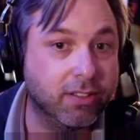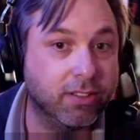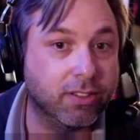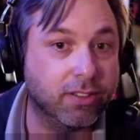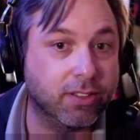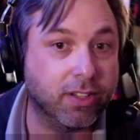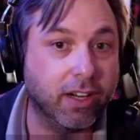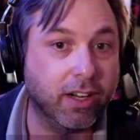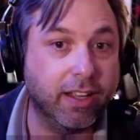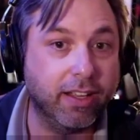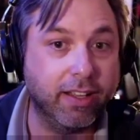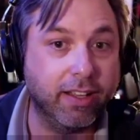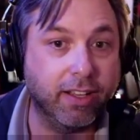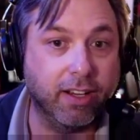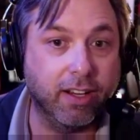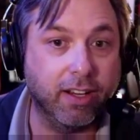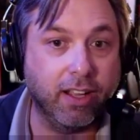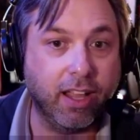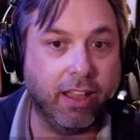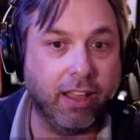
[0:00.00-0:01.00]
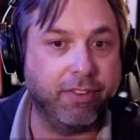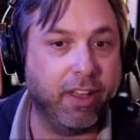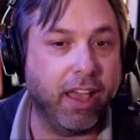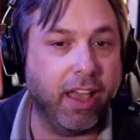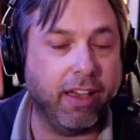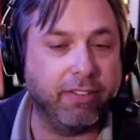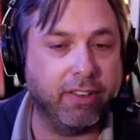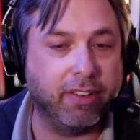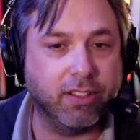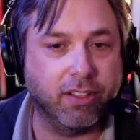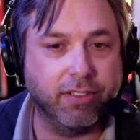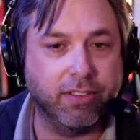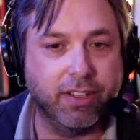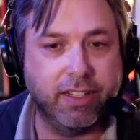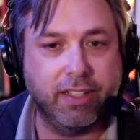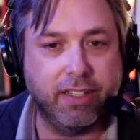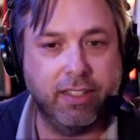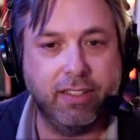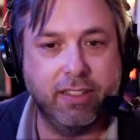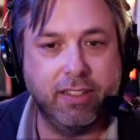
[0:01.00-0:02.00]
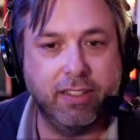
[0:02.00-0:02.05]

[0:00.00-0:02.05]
Try mm-hmm. you know, if you haven't already. Idea.